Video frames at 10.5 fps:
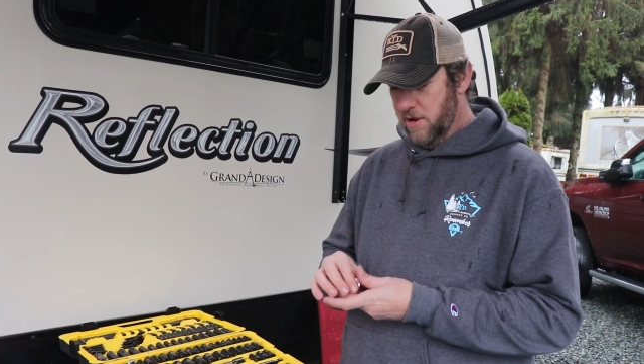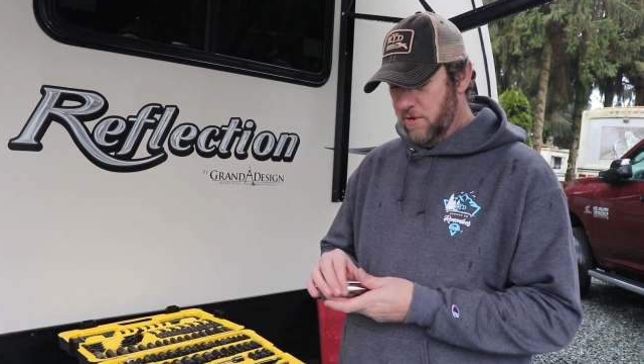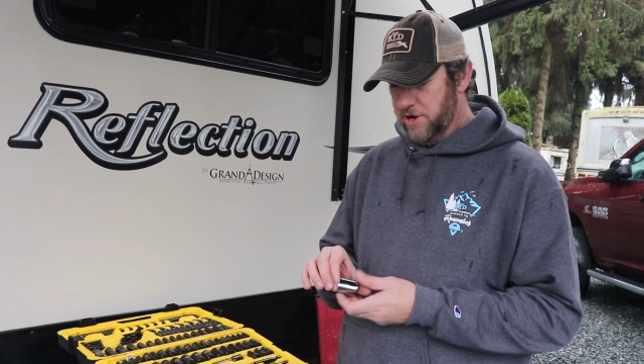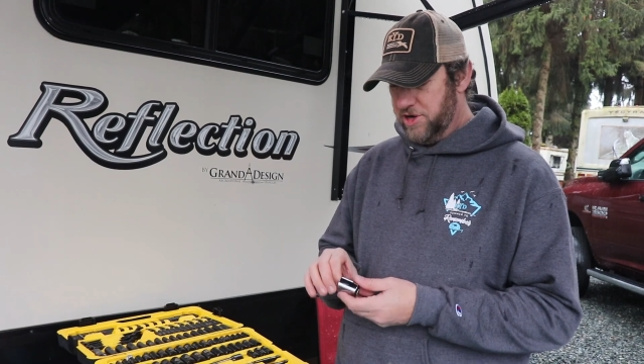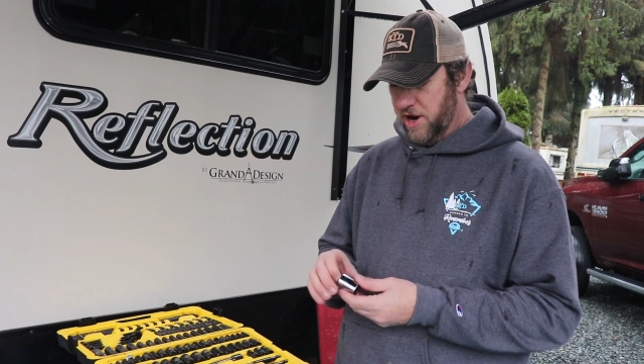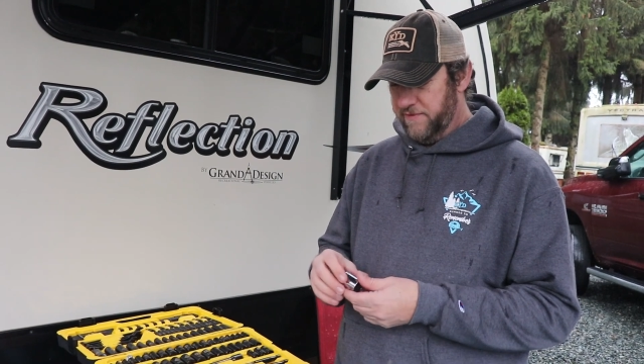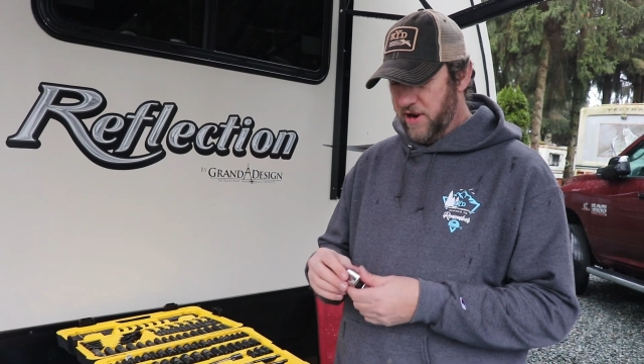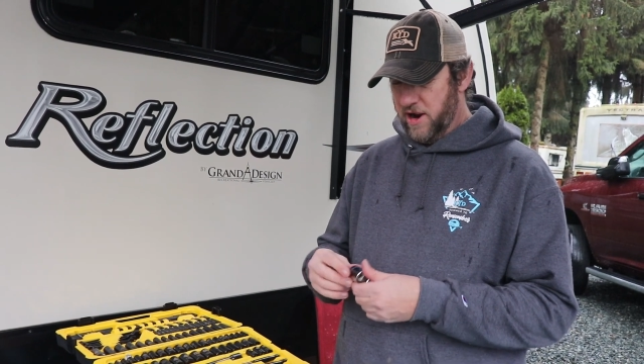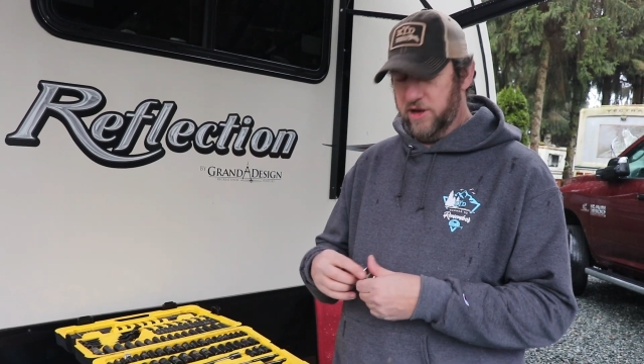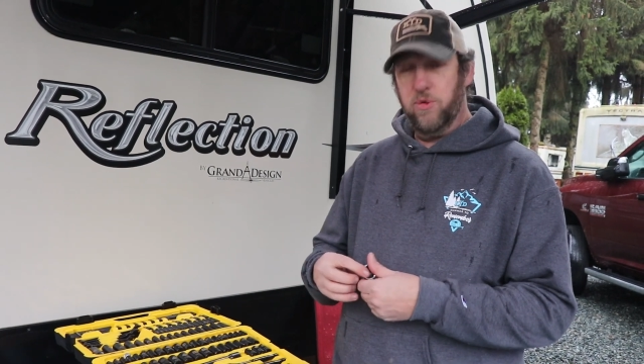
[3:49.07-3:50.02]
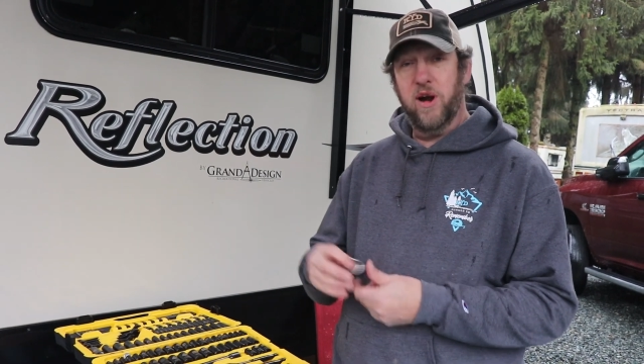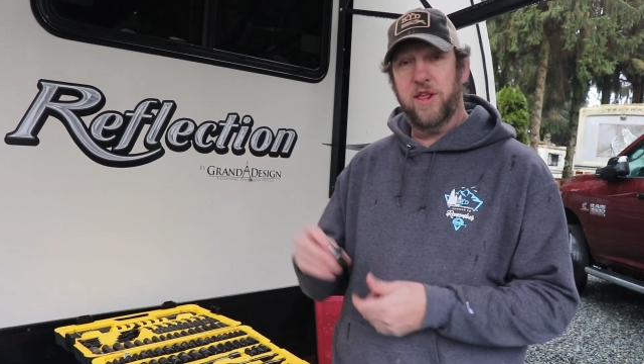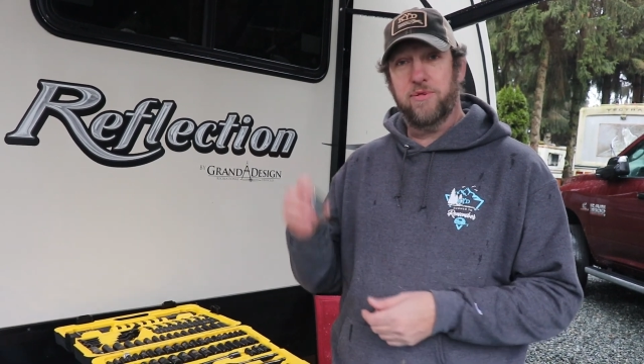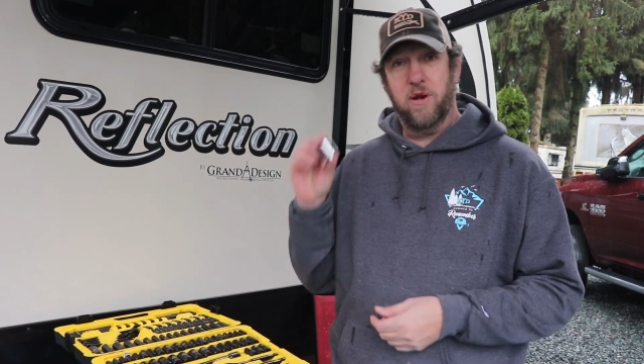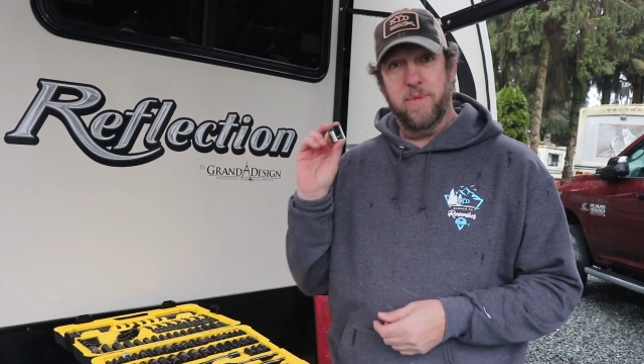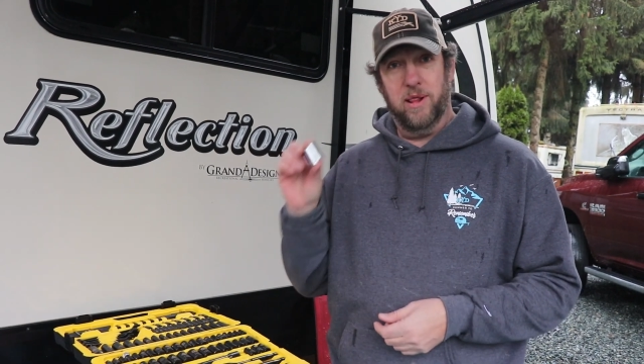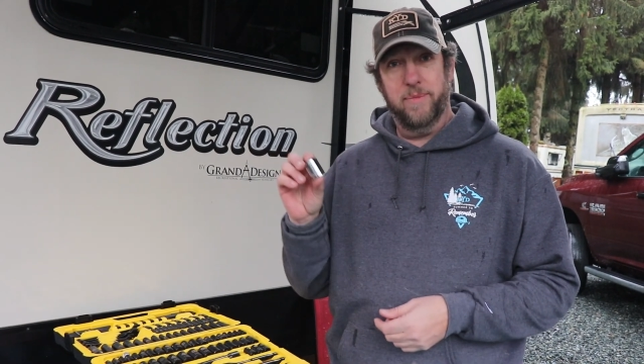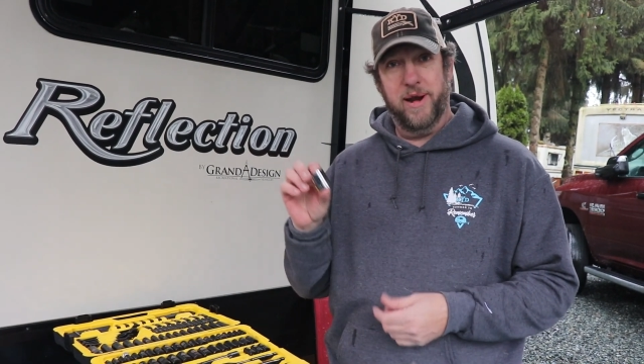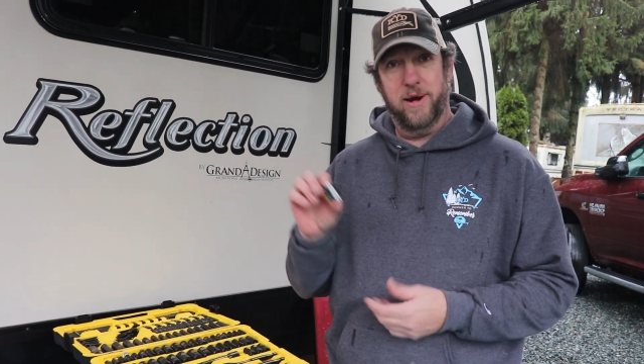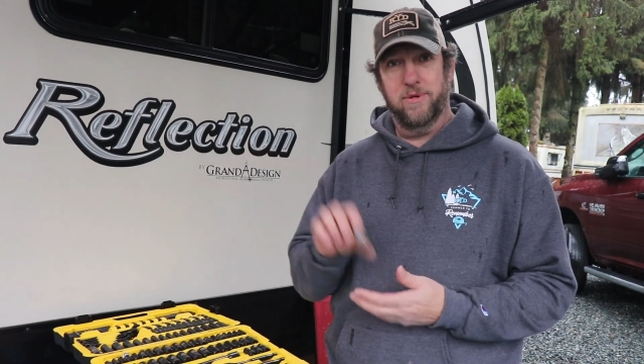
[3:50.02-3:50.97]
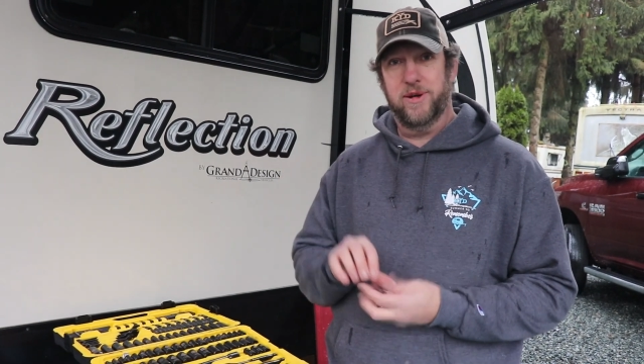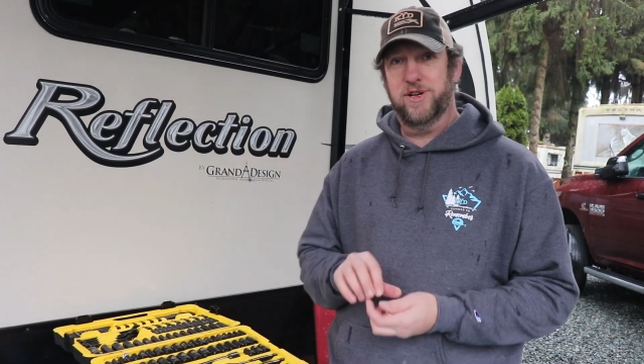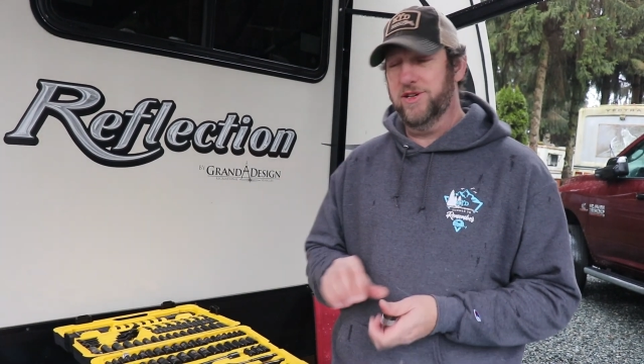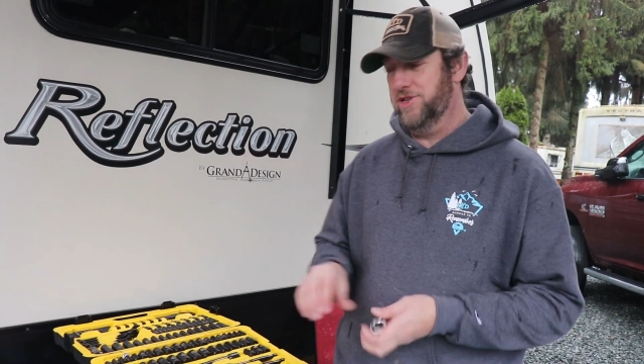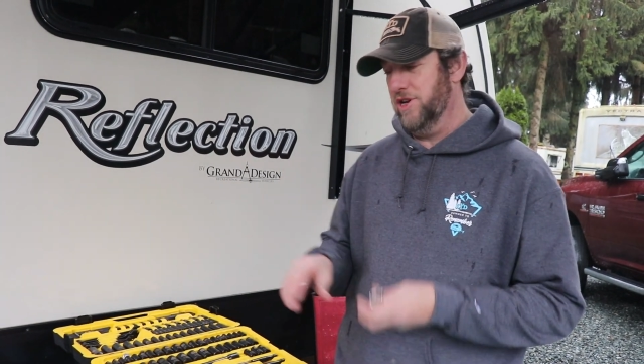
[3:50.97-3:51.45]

which I've got a 23 millimeter, which is